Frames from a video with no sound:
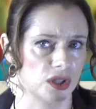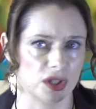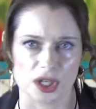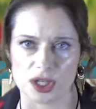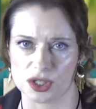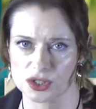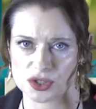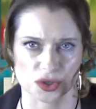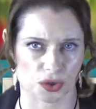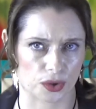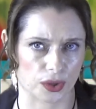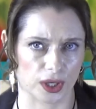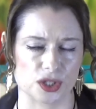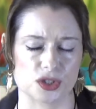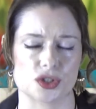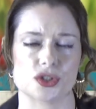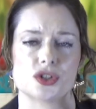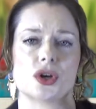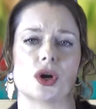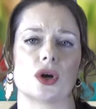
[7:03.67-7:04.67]
the S R A
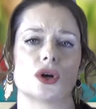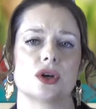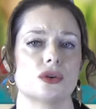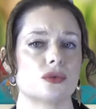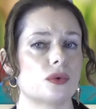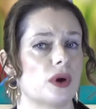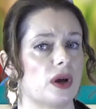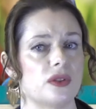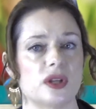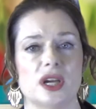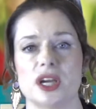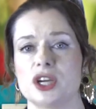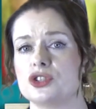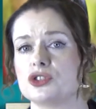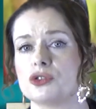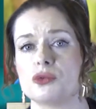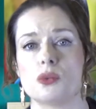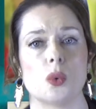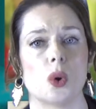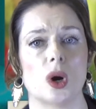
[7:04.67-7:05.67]
started around the age
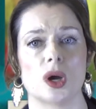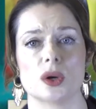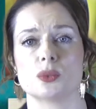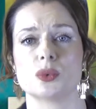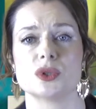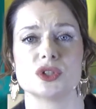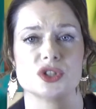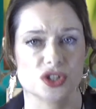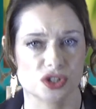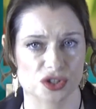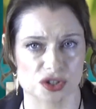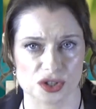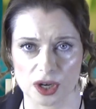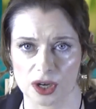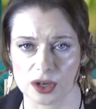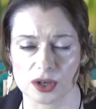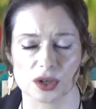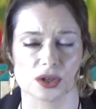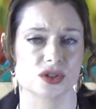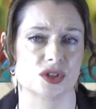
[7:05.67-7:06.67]
of one, which is
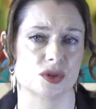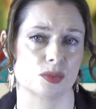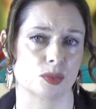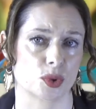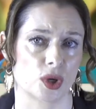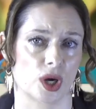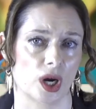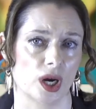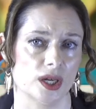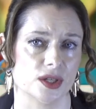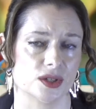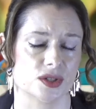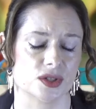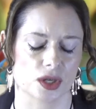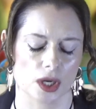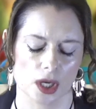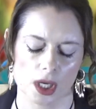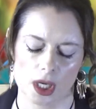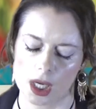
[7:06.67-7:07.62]
not a surprise.